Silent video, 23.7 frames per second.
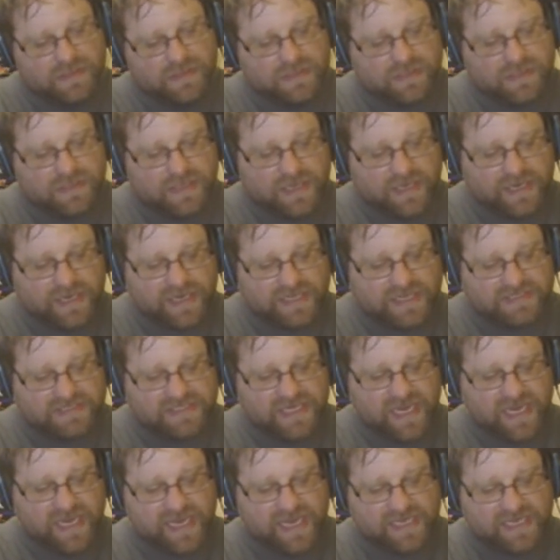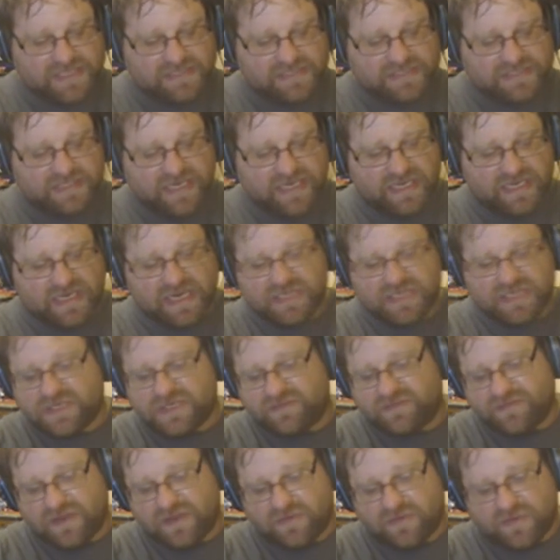I guess it has an
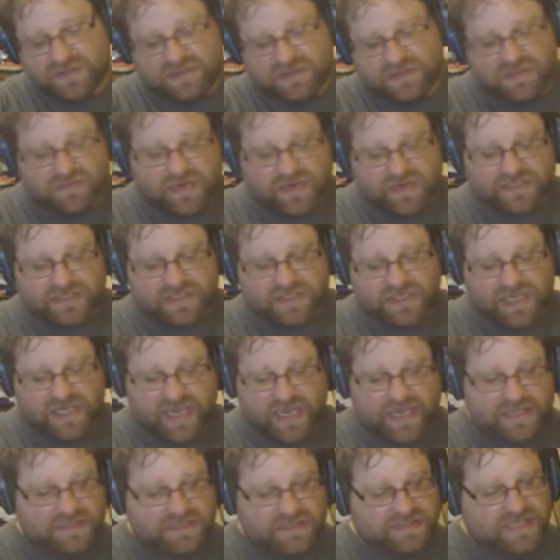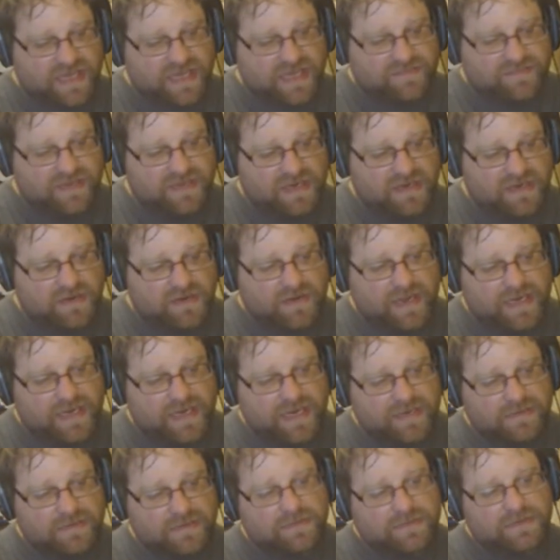interview with director Giles Gambino on it.
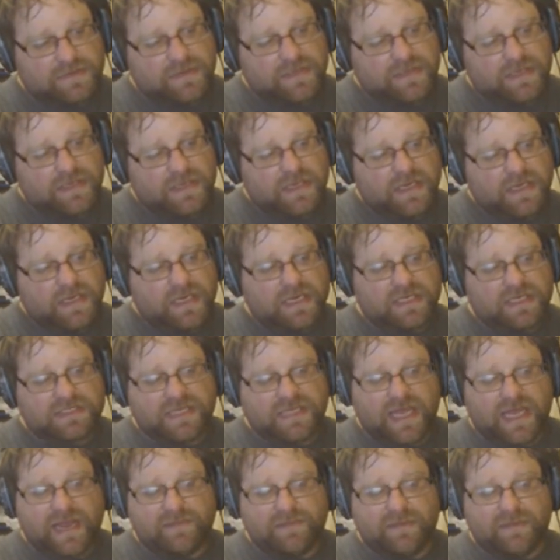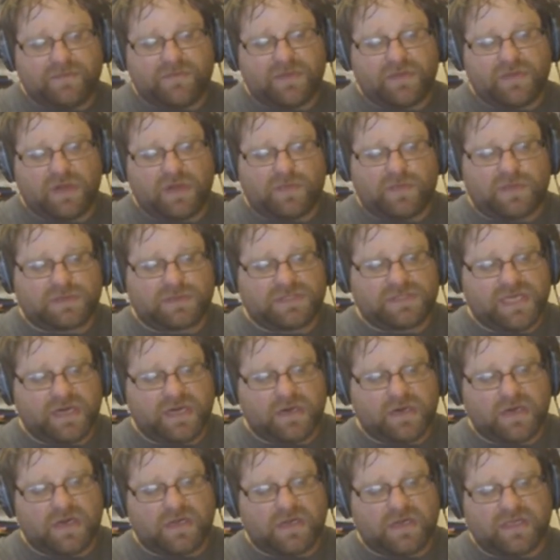In a time of global
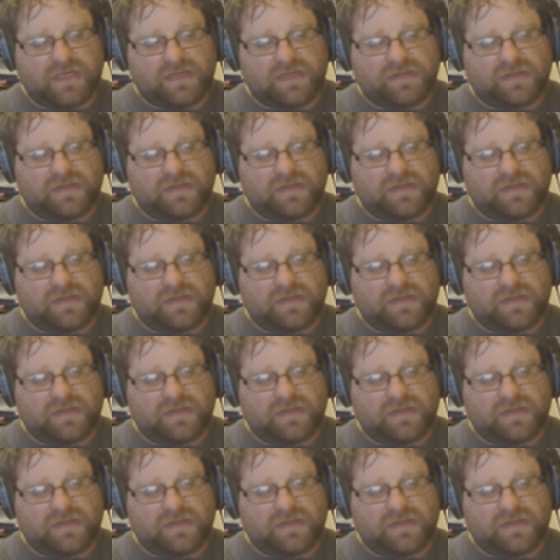terror, a lethal